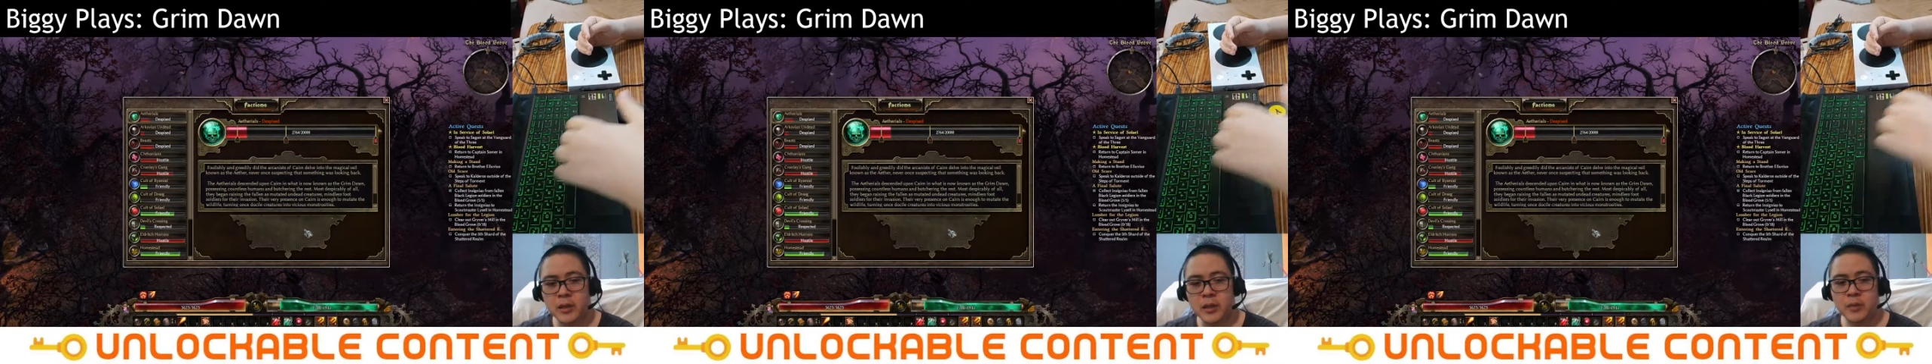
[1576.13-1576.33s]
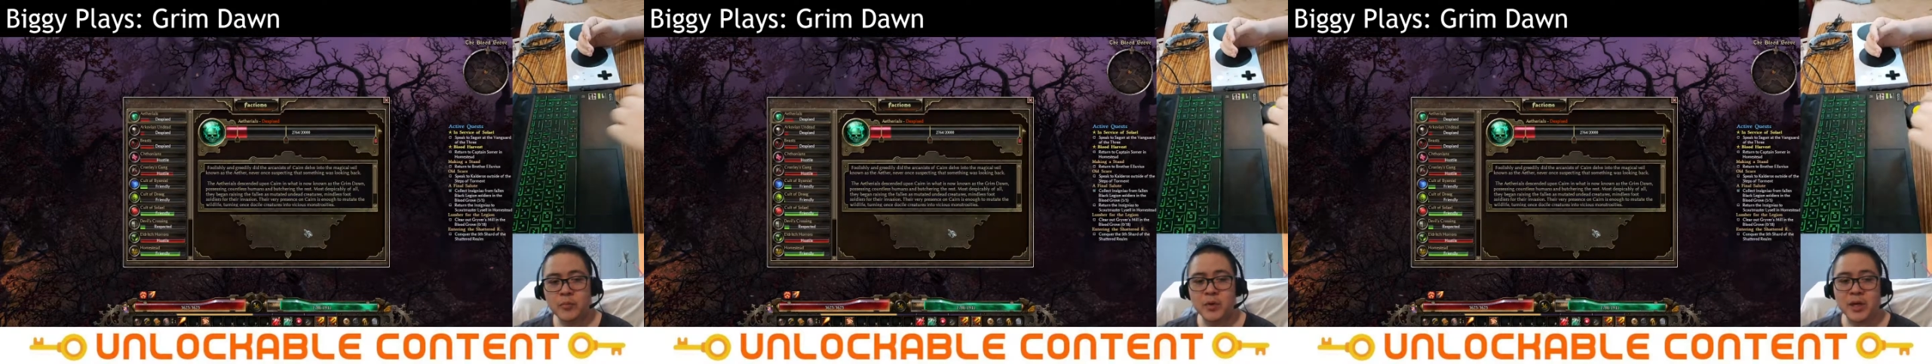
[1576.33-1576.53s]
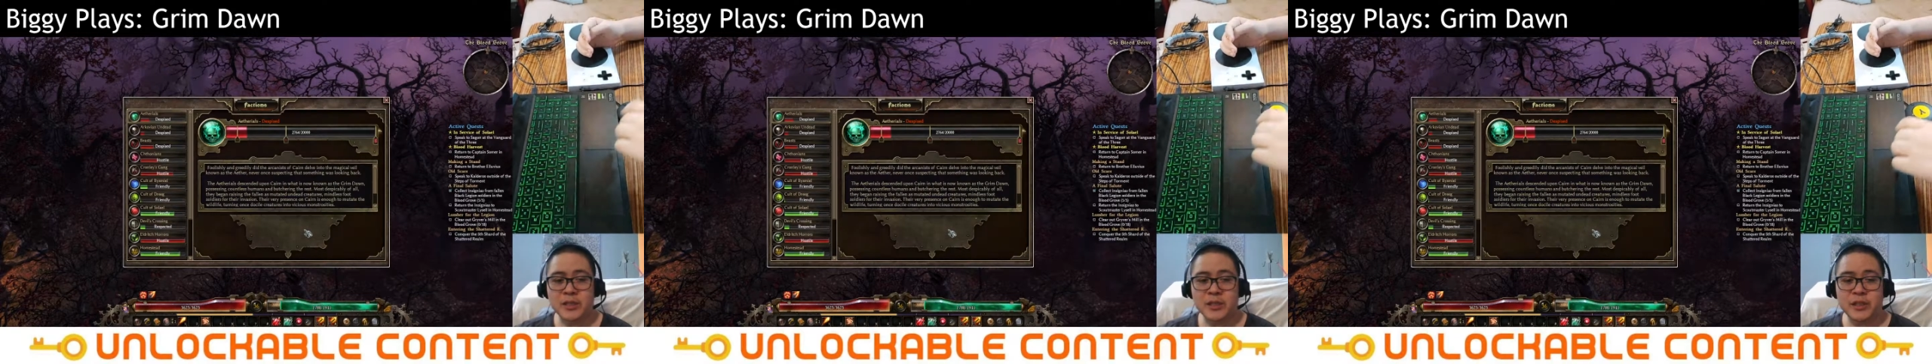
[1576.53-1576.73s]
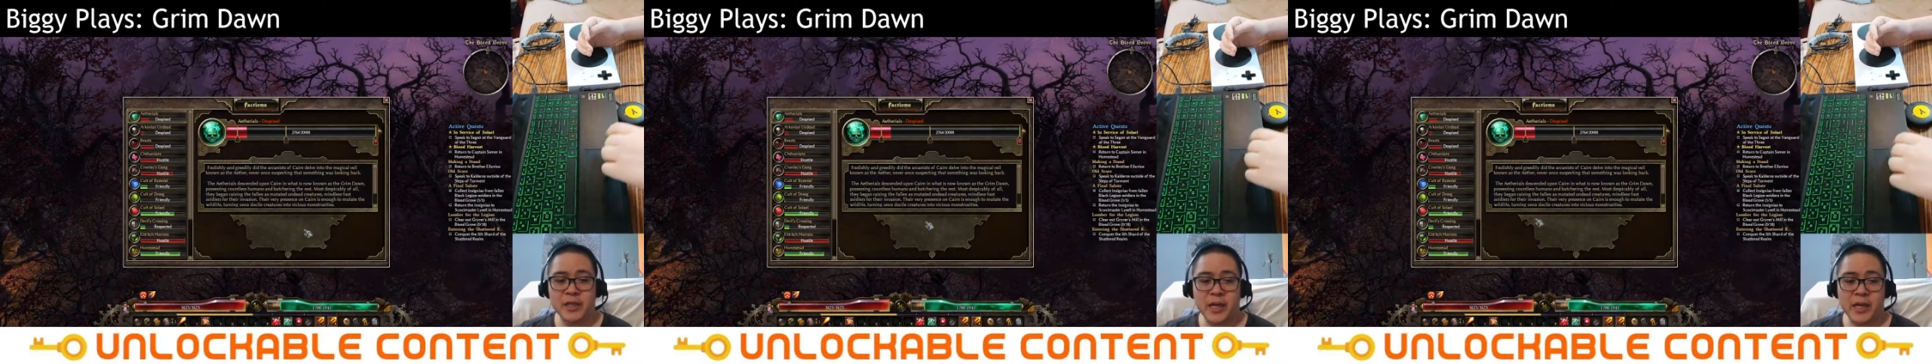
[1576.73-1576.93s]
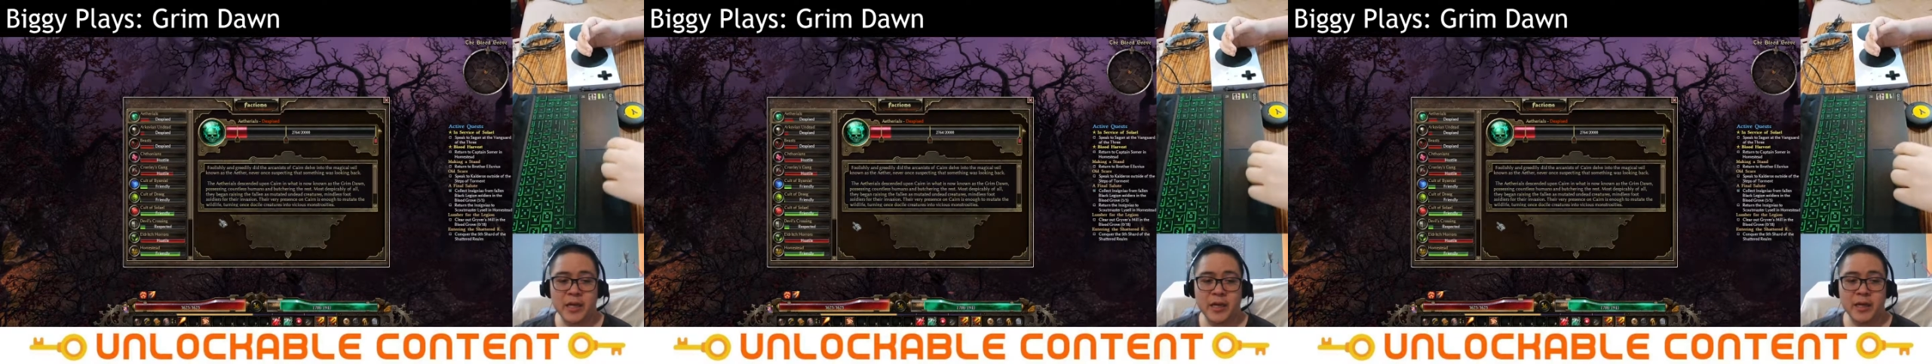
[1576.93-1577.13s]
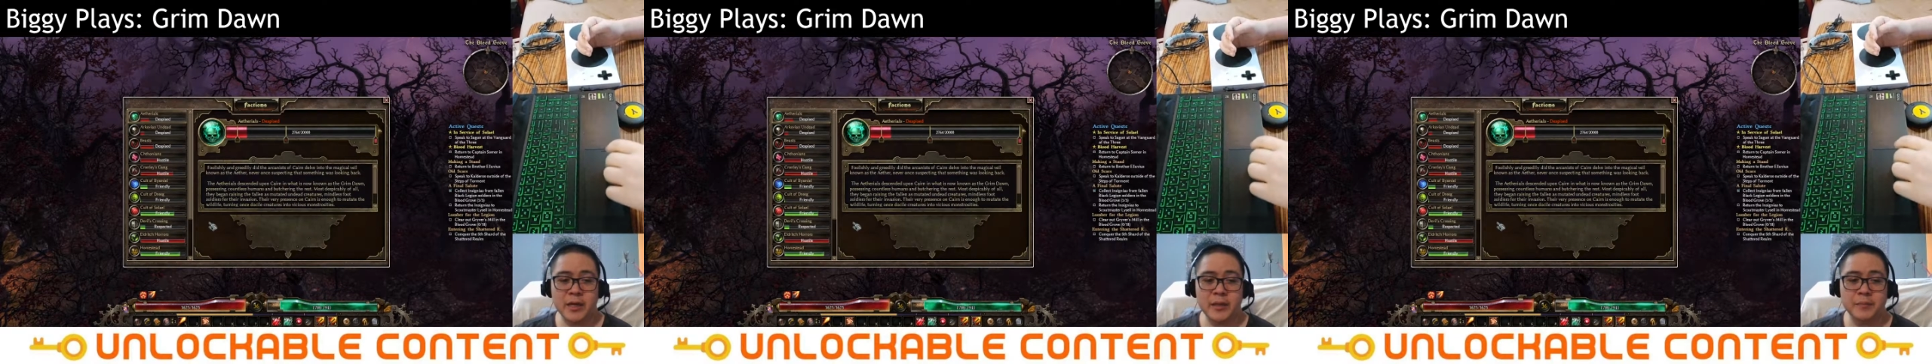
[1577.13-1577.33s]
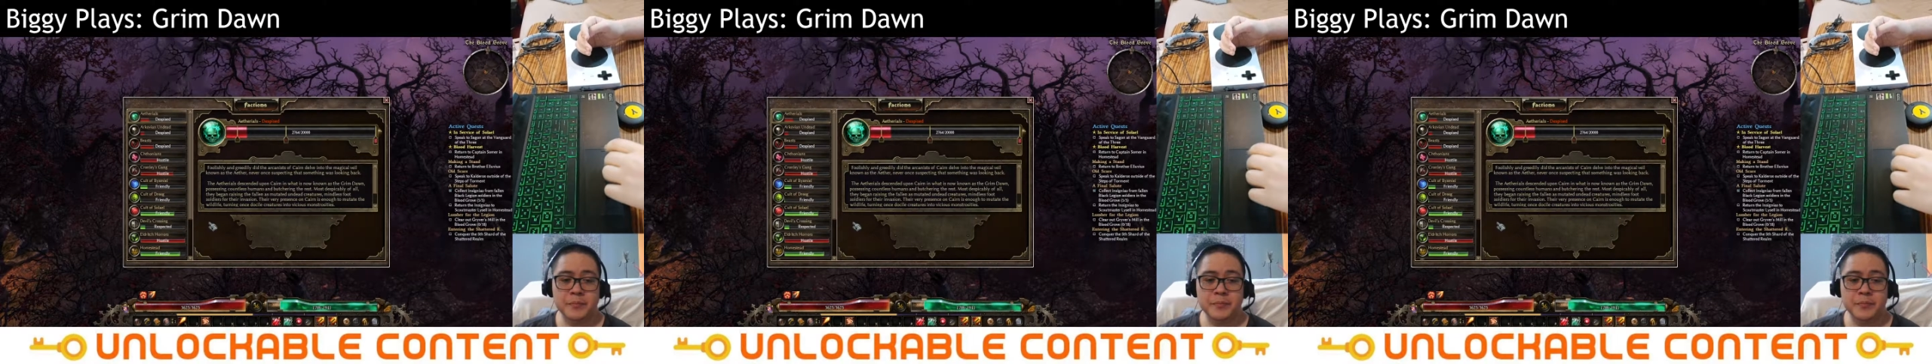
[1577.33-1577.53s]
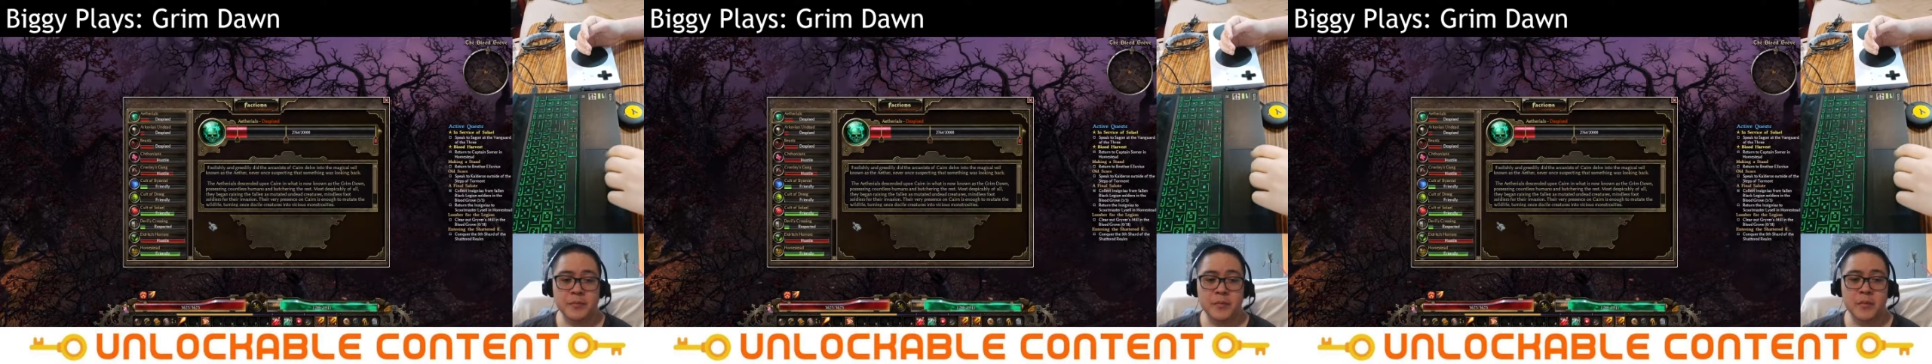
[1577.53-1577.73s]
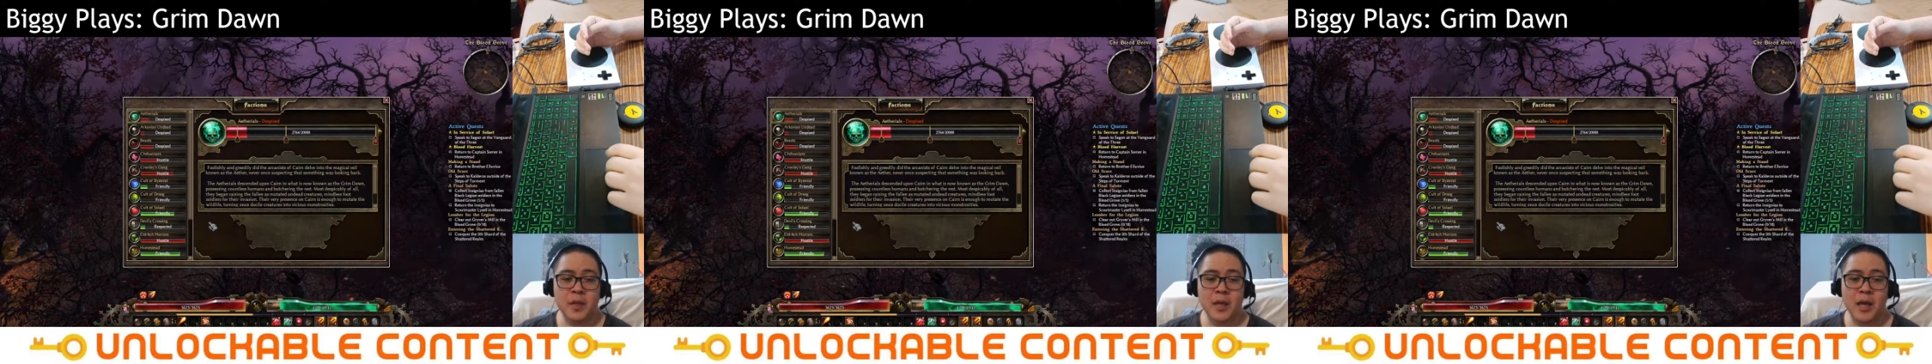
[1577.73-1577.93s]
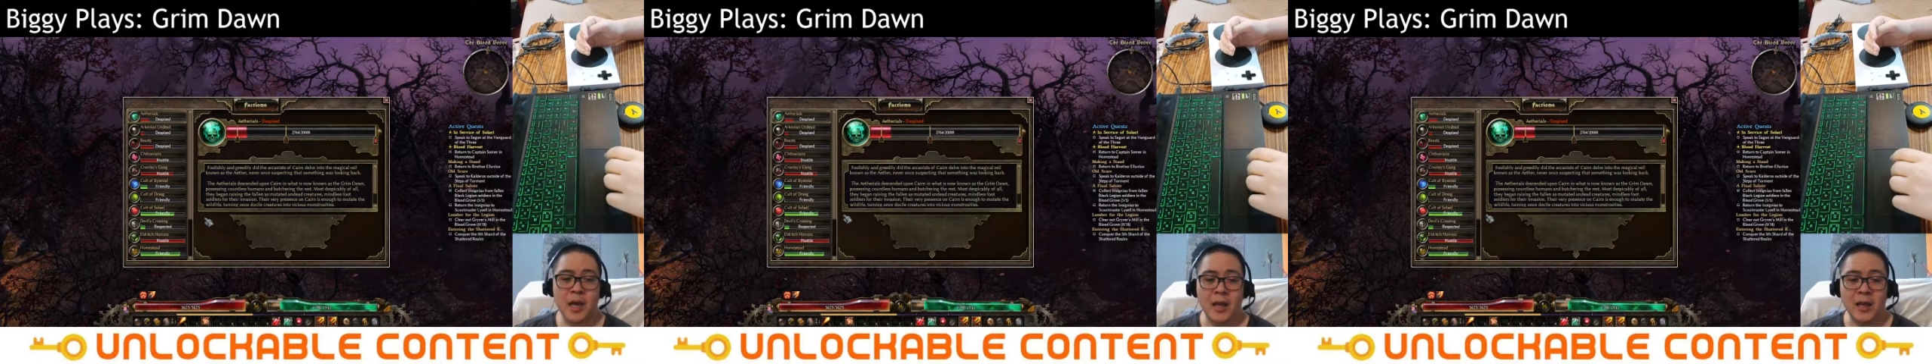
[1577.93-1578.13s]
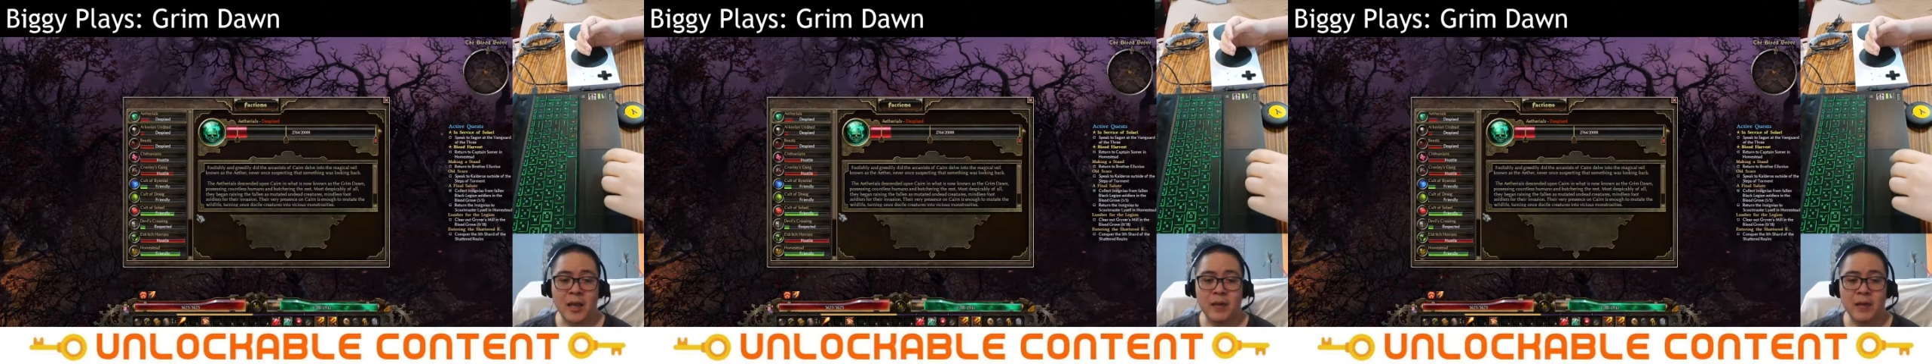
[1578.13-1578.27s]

press J here and